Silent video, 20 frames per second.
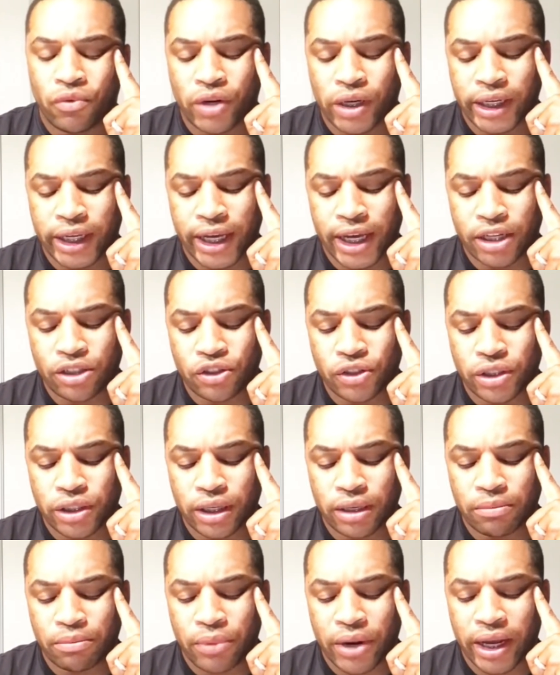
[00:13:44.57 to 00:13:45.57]
really
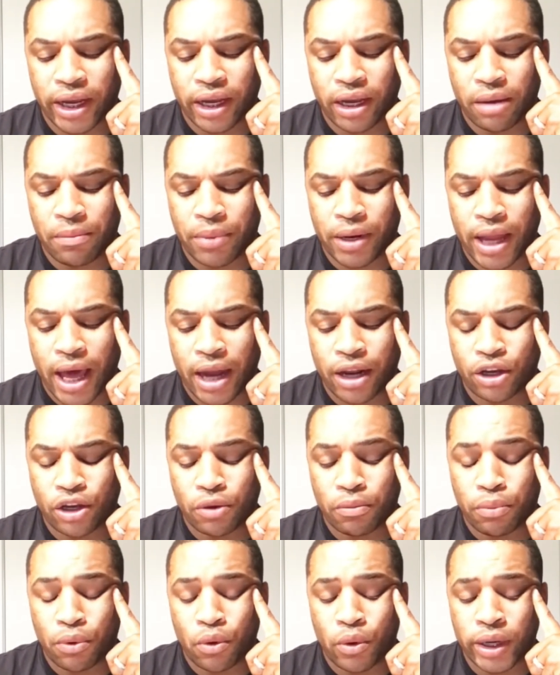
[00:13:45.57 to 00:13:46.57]
interesting, bringing up a lot
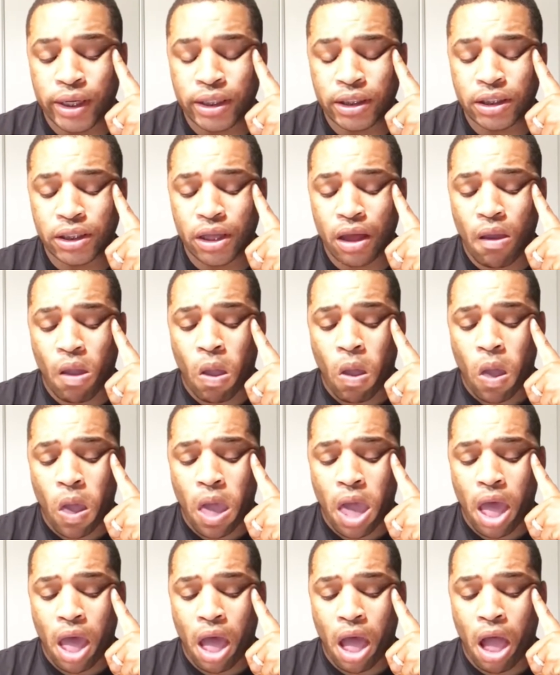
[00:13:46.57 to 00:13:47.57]
of good points.
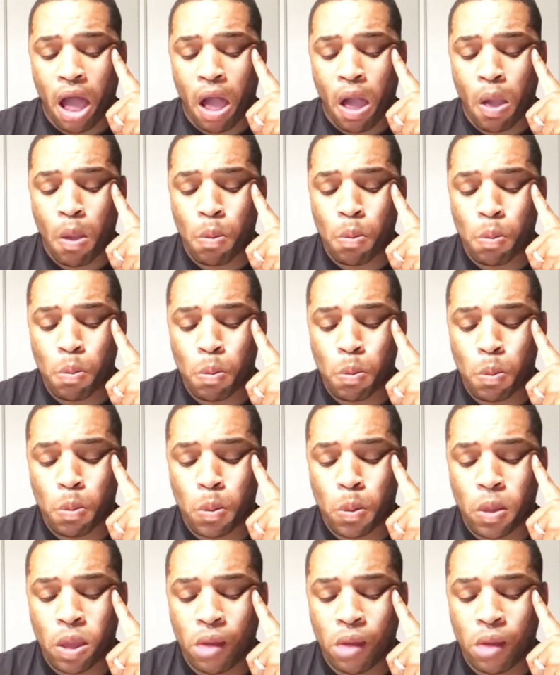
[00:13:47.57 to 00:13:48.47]
I'm